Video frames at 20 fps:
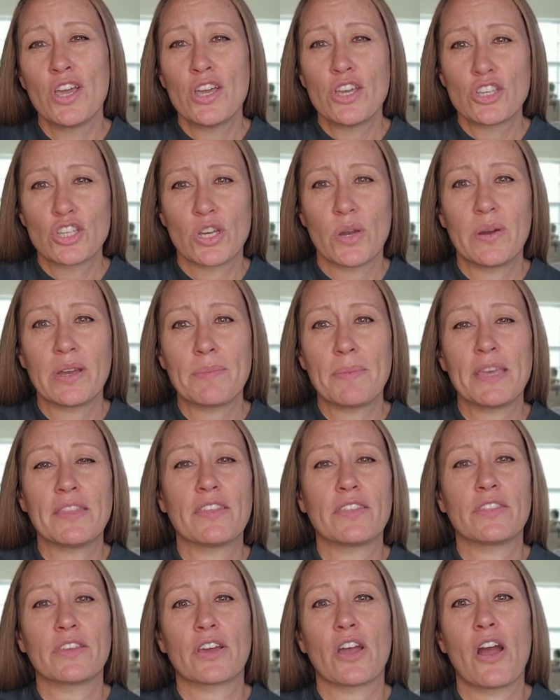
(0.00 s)
showing me
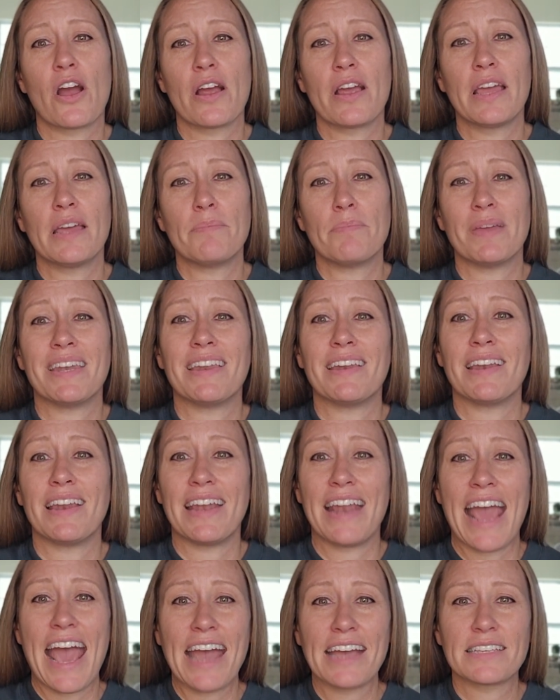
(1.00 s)
that the car had been in
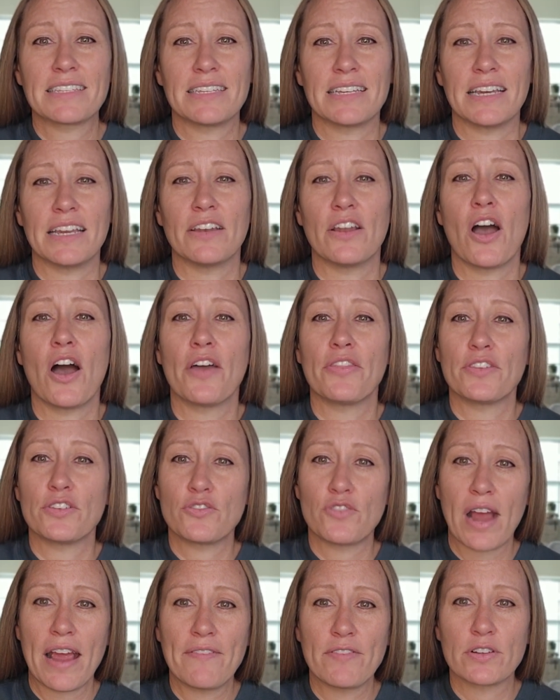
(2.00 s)
an accident on the
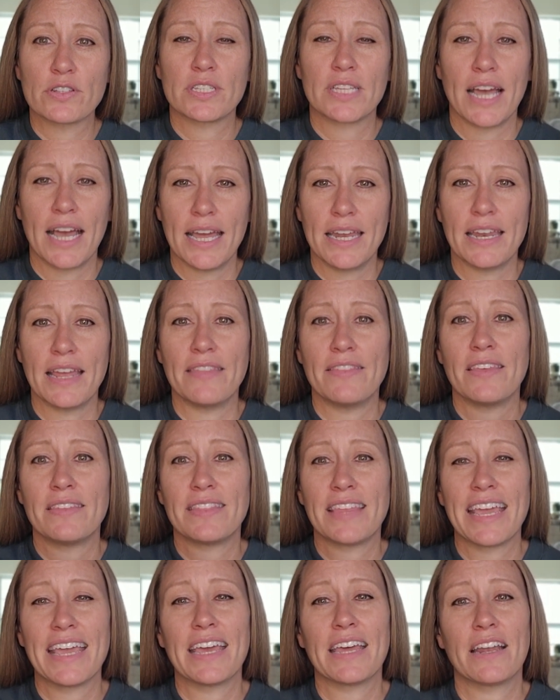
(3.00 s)
driver's side and
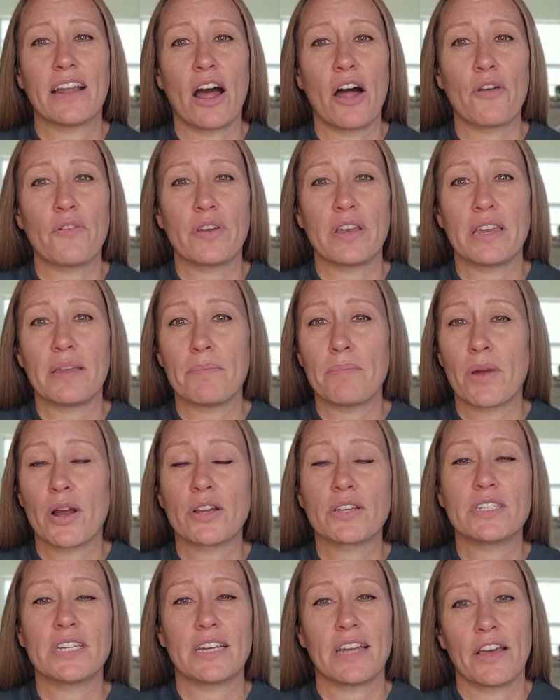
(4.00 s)
that they had already
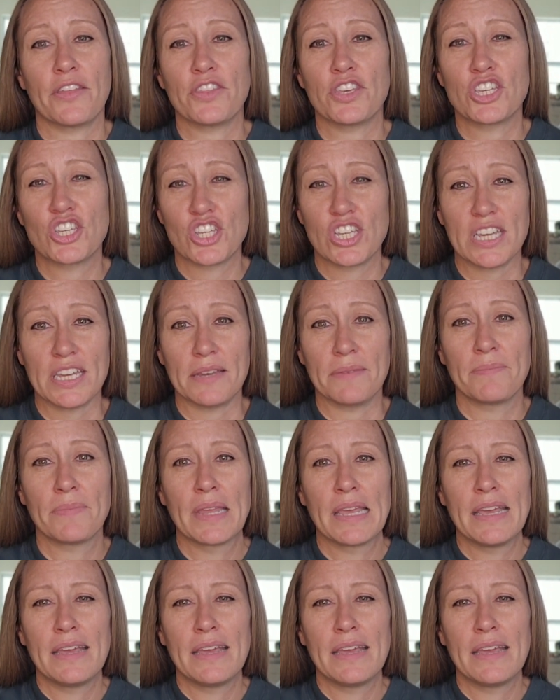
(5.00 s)
marked it on the sheet.